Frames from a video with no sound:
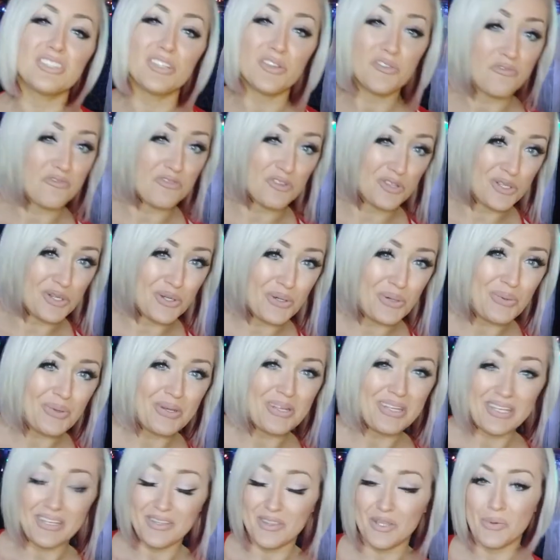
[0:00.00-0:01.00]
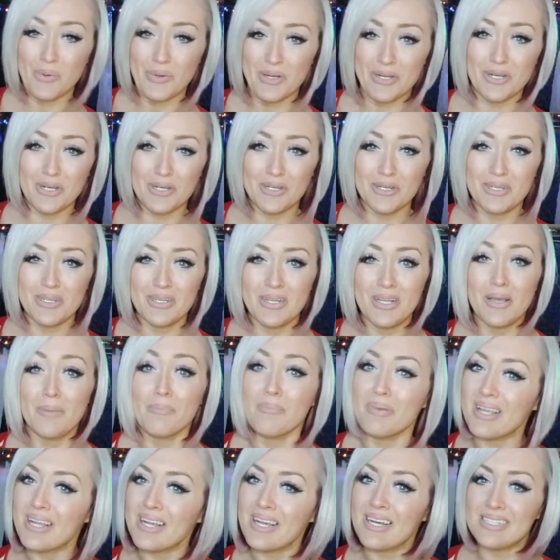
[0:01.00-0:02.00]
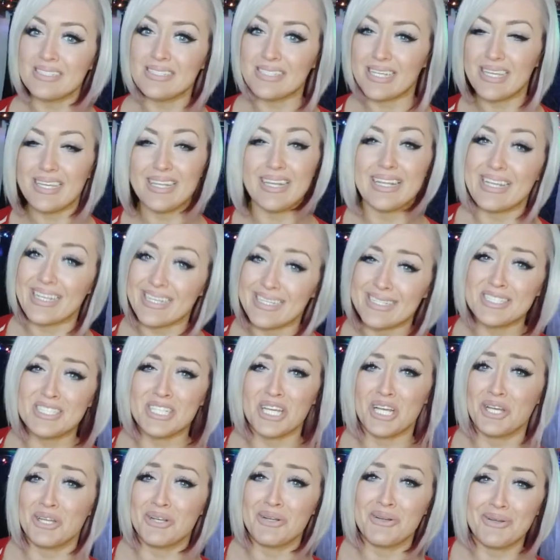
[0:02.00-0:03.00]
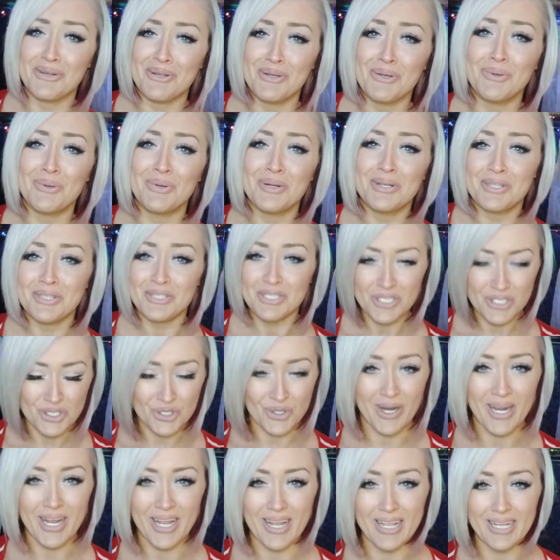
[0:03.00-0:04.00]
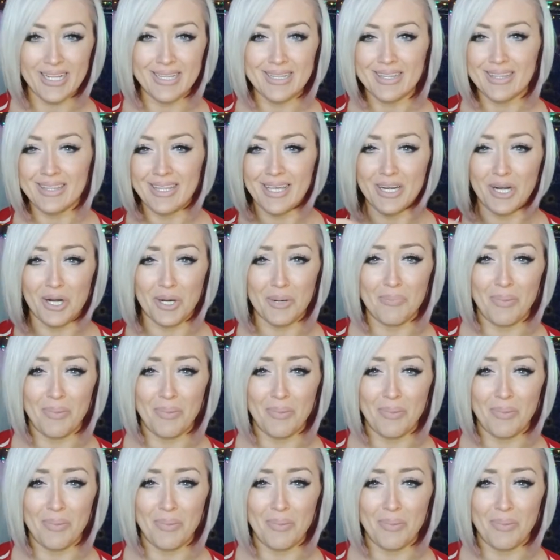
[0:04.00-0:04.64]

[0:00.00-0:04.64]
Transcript: the flu in the winter because it is a new strain that our